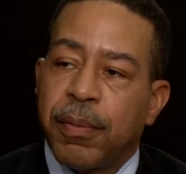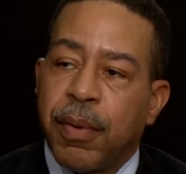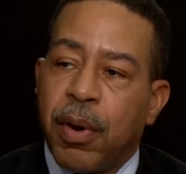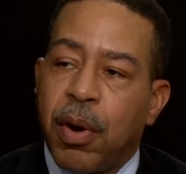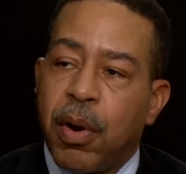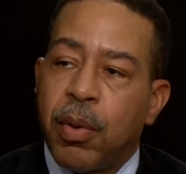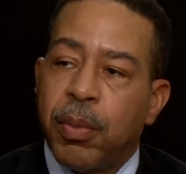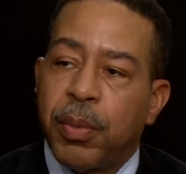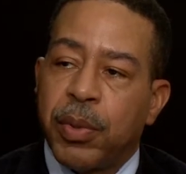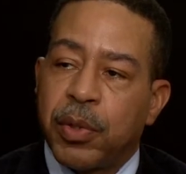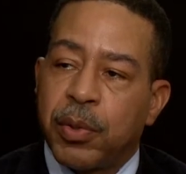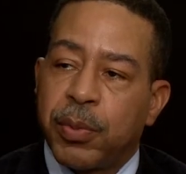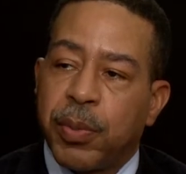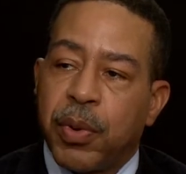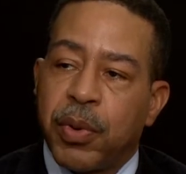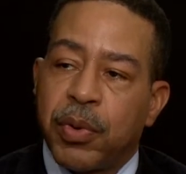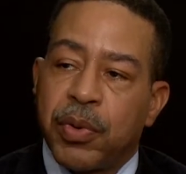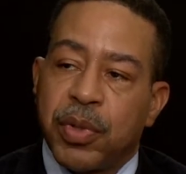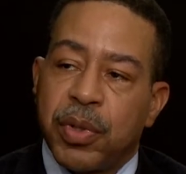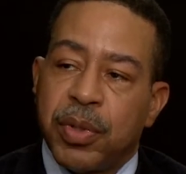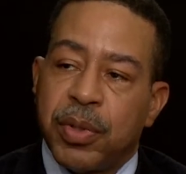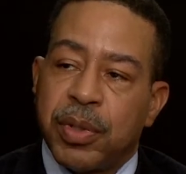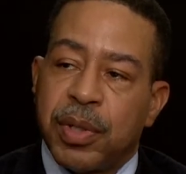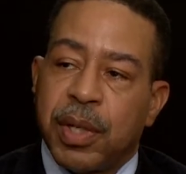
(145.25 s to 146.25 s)
homeless
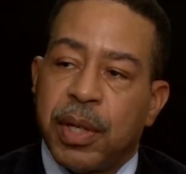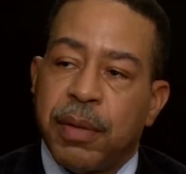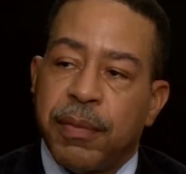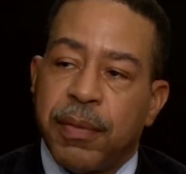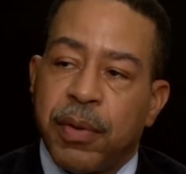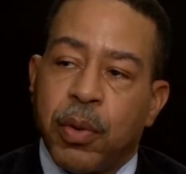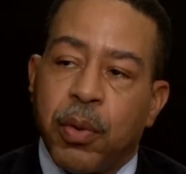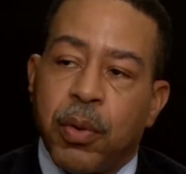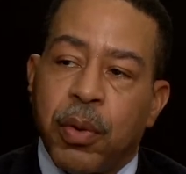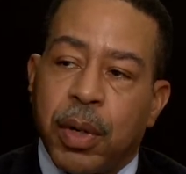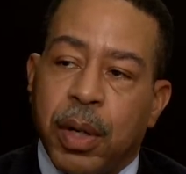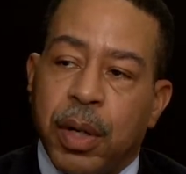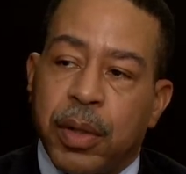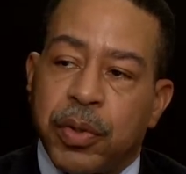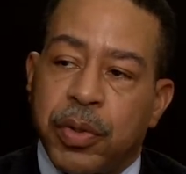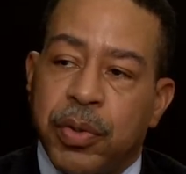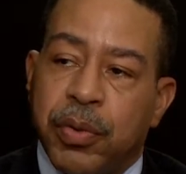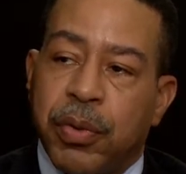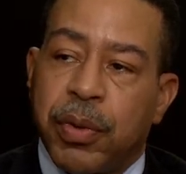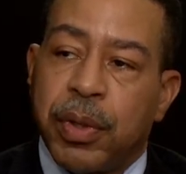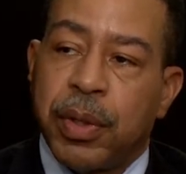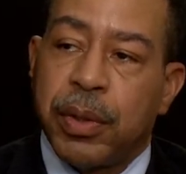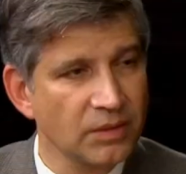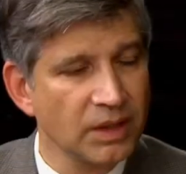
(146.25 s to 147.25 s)
persons living on our
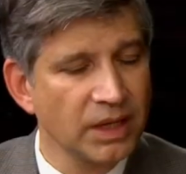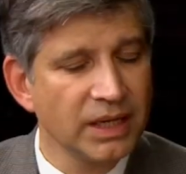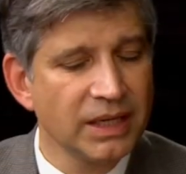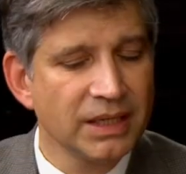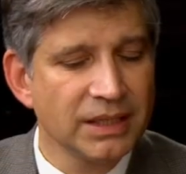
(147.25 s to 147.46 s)
streets.